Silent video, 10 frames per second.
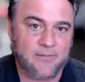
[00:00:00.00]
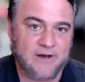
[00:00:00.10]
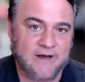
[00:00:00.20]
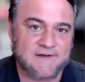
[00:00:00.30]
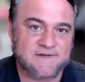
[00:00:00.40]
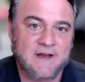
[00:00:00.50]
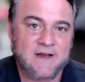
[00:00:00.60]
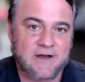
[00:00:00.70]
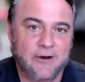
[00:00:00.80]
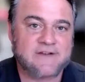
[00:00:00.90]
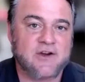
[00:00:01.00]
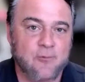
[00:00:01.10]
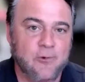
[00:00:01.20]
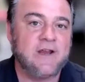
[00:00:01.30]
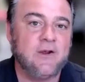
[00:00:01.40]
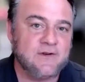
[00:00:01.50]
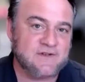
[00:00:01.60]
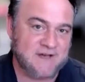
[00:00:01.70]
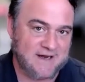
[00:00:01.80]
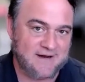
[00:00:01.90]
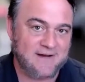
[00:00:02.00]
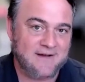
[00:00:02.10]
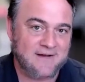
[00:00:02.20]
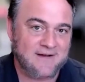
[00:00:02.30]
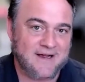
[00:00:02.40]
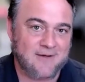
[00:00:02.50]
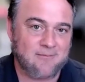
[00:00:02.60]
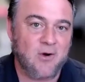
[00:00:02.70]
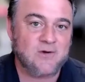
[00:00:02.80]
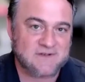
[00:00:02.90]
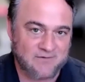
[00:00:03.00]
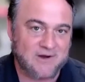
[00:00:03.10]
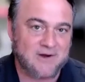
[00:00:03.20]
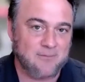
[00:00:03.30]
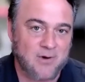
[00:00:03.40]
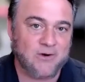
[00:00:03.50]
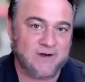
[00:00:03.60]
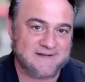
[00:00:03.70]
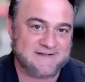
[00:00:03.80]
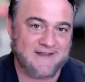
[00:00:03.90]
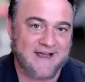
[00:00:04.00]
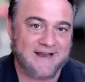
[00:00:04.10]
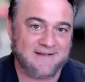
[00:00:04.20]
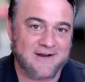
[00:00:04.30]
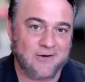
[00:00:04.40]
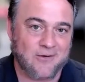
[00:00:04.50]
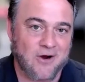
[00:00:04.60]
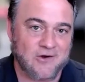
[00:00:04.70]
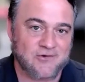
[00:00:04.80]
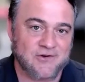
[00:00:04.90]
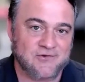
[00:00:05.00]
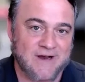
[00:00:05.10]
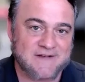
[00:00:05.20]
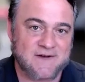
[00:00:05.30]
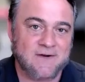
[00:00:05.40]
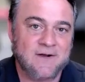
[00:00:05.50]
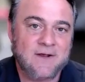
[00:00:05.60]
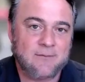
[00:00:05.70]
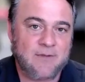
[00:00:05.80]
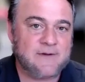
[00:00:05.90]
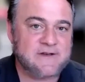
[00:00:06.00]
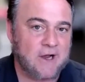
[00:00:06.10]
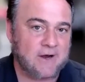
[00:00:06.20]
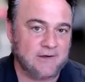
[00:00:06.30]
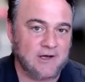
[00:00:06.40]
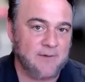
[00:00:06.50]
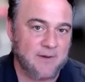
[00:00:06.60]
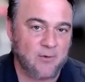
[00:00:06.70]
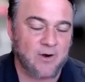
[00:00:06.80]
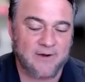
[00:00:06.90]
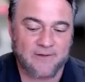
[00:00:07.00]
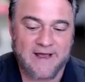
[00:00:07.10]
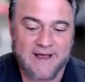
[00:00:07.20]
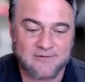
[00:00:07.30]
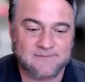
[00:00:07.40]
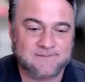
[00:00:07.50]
Because you're actually reusing most of the components in that cartridge, right? So maybe talk a little bit more about that.